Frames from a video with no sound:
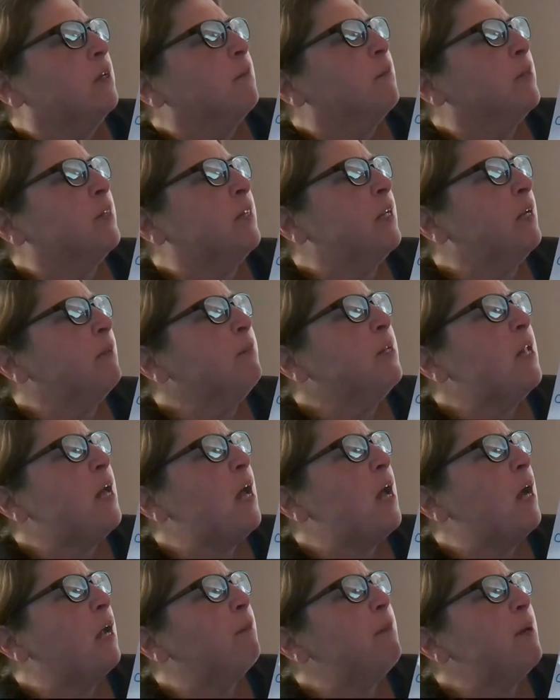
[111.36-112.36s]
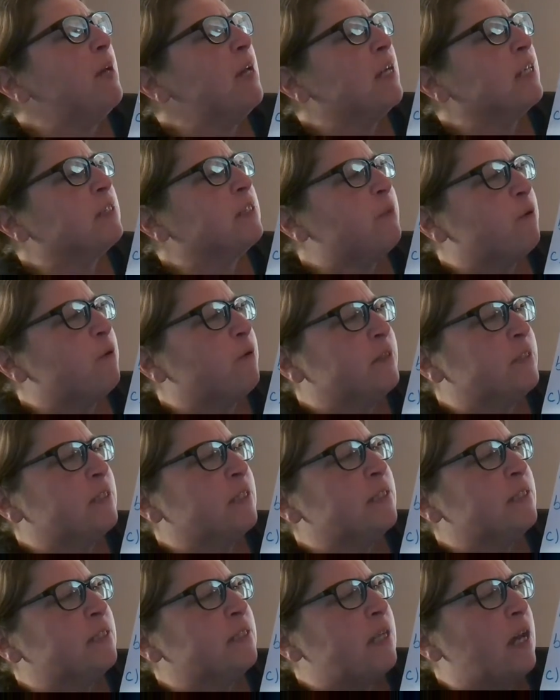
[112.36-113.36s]
But then I'm going to add my exponents and
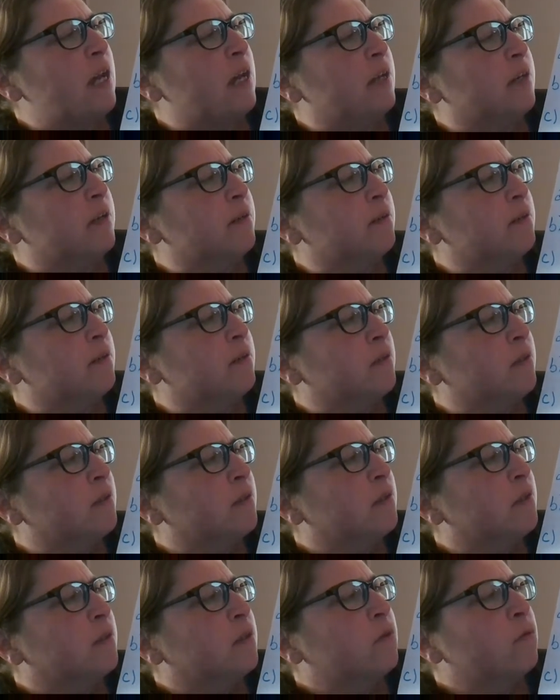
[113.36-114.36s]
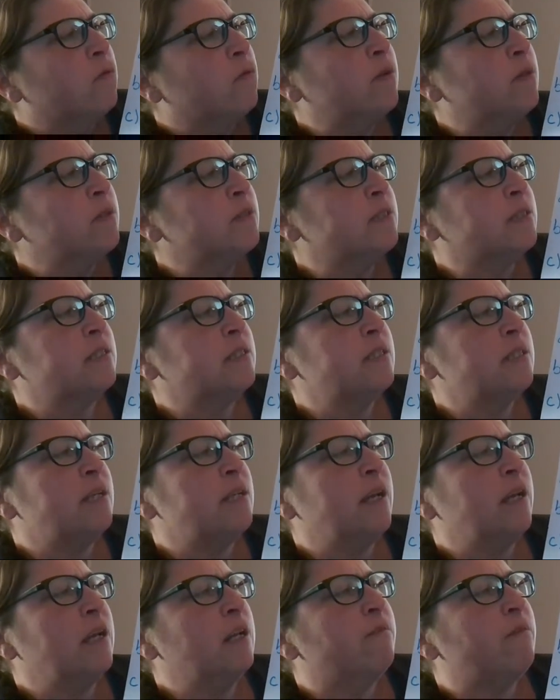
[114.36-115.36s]
get 10. Well, is this a
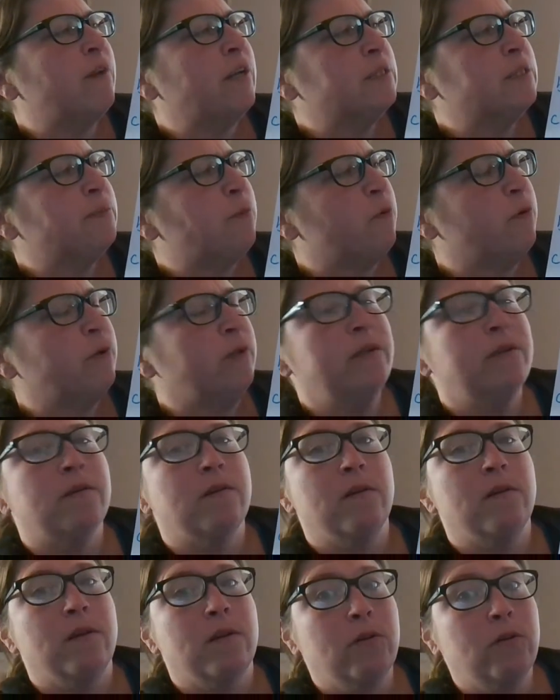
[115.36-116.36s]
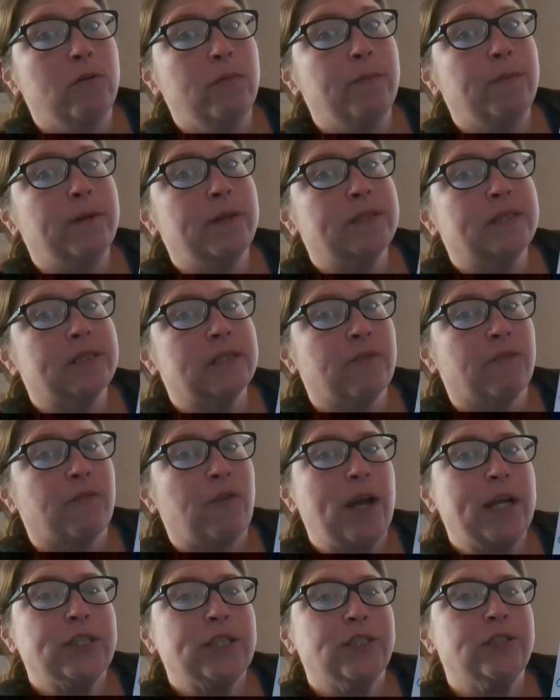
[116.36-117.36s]
negative exponent? Nope. Is it a
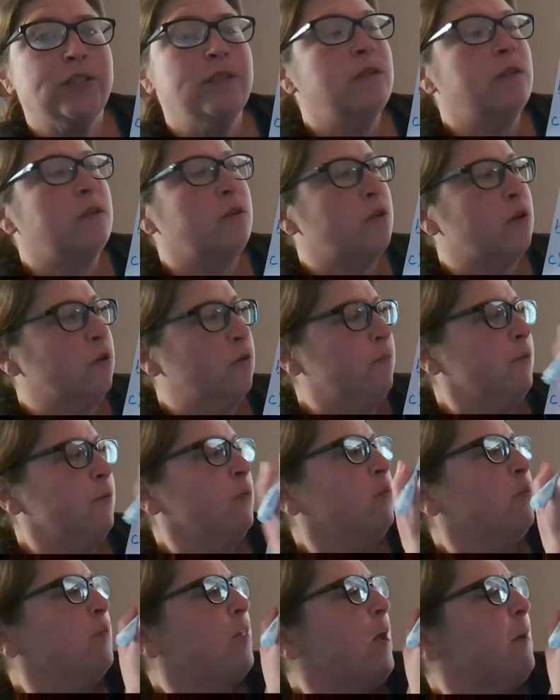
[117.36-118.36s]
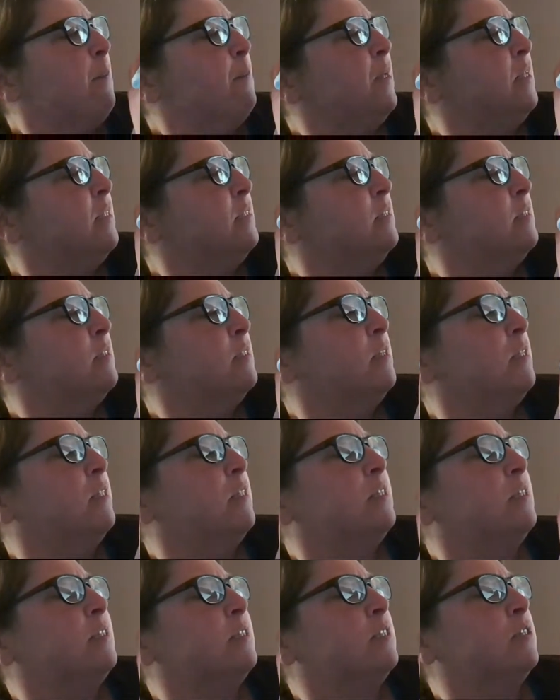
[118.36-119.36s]
fraction? Nope. Well, that means
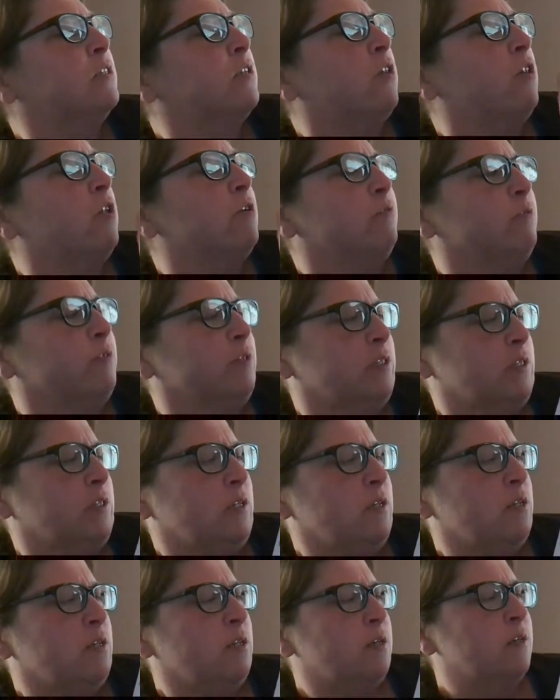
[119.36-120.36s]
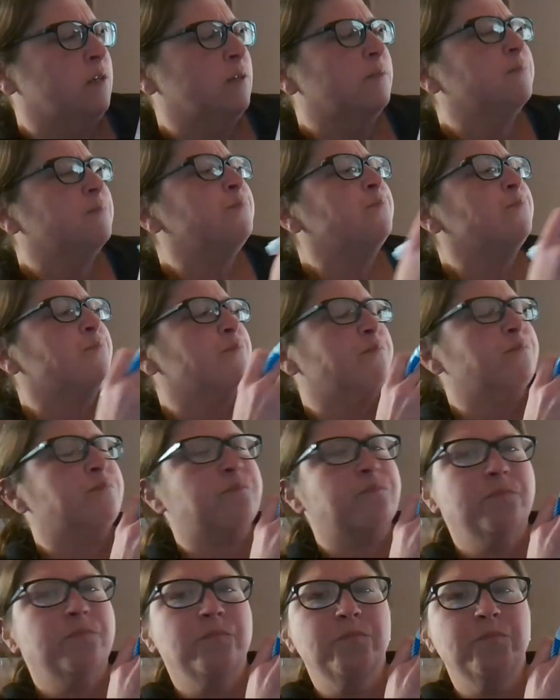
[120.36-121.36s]
this is closed.
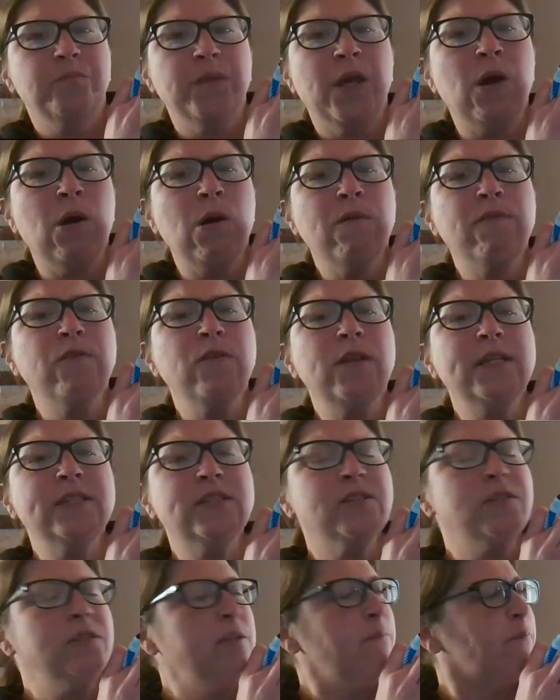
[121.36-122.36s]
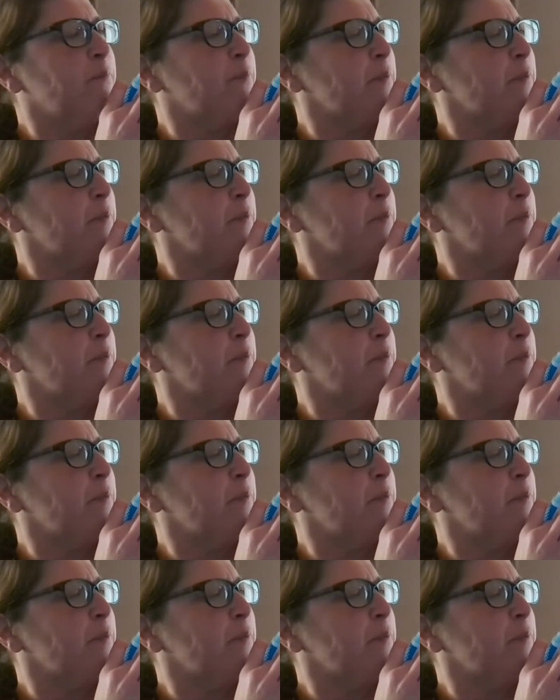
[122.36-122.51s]
However, let's look at